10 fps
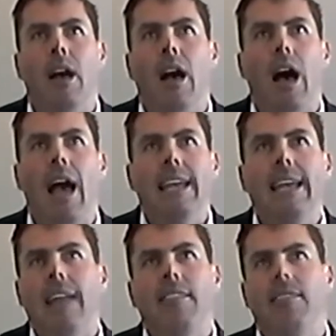I can
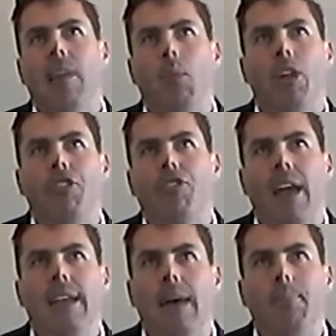get someone
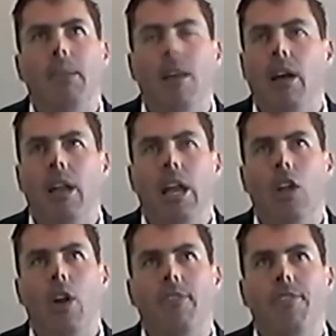trained up in, in, in
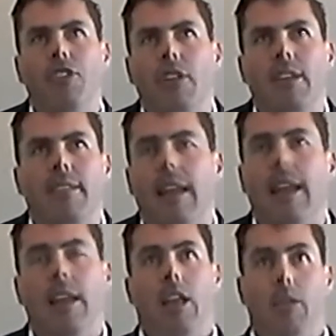artificial, in,
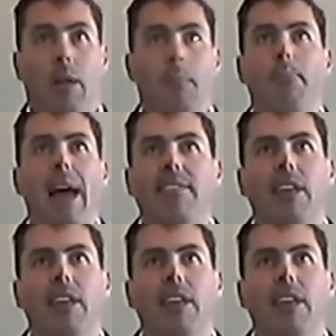in basic